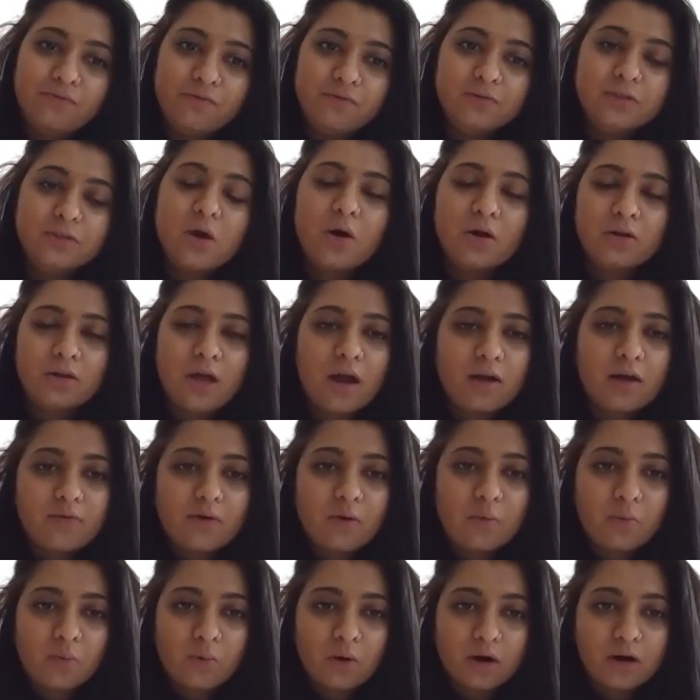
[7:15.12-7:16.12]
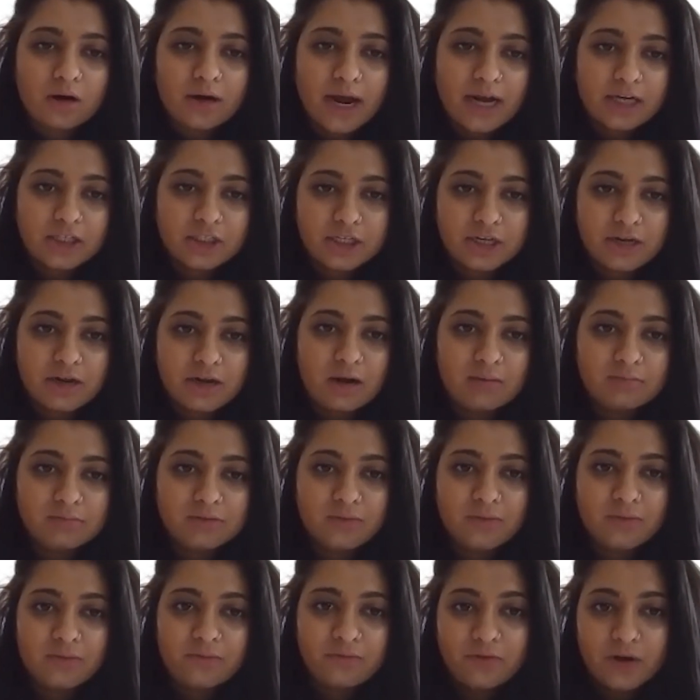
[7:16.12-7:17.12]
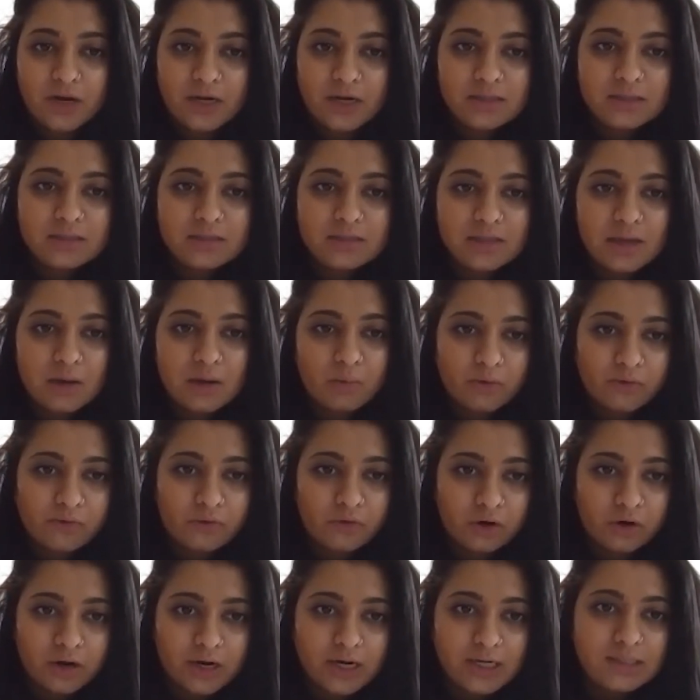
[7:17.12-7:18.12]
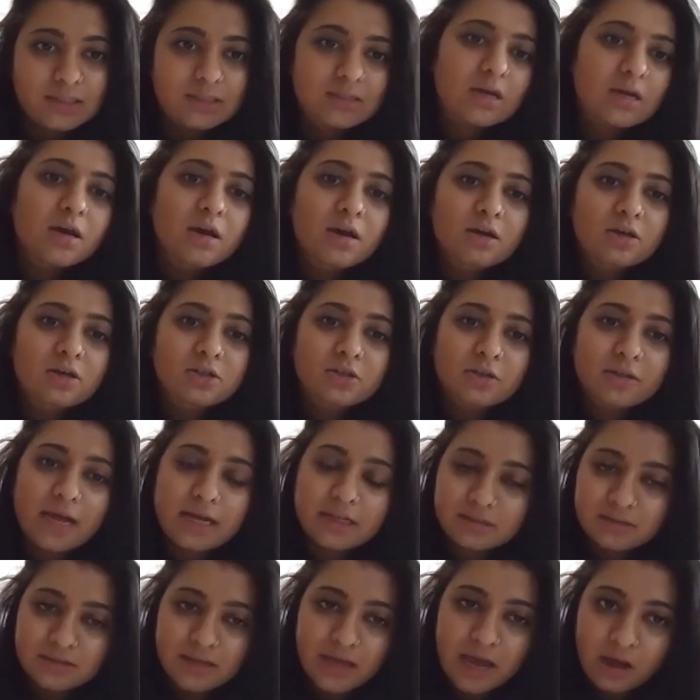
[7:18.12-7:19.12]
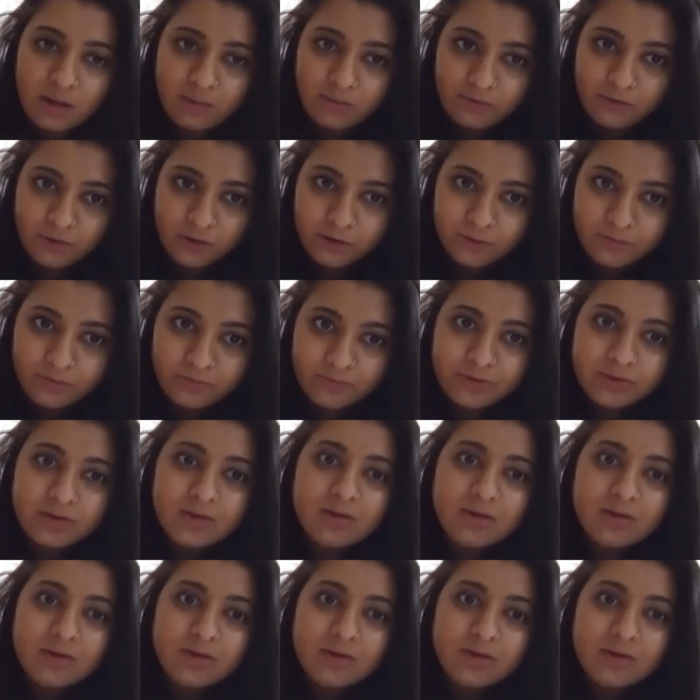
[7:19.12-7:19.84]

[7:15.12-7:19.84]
so a lot of our work actually comes from funds that refer us. So that's helpful.